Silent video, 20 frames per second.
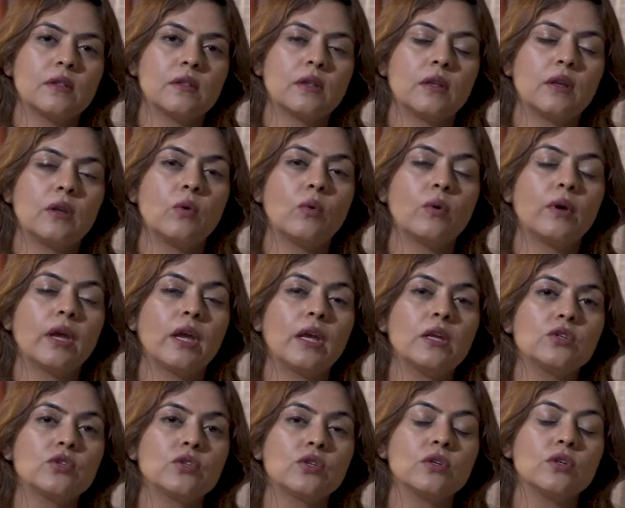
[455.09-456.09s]
The
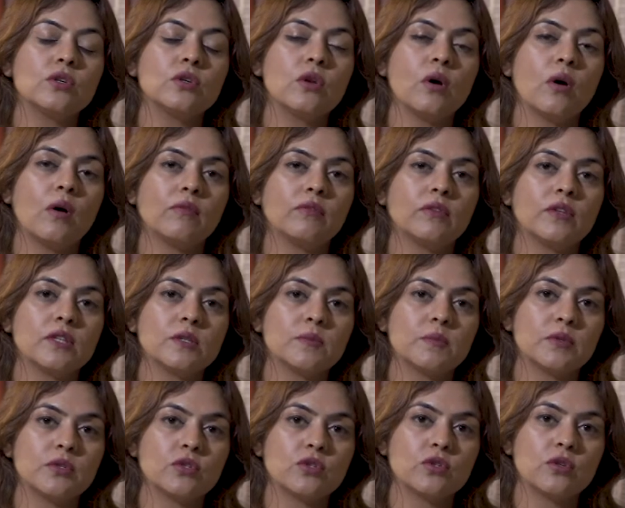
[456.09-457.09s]
location of this
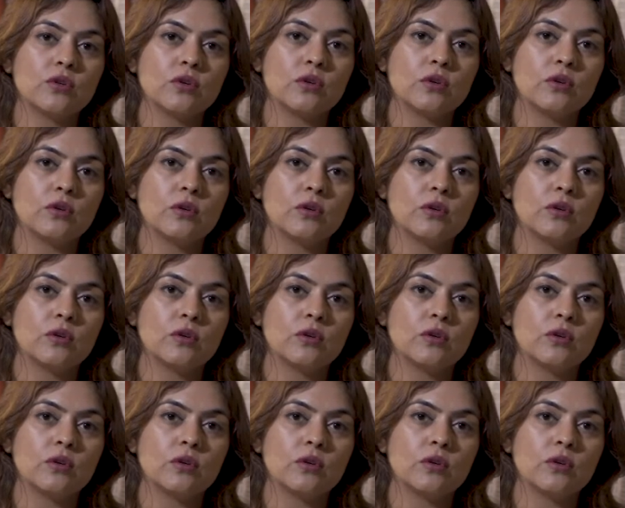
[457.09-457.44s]
picture.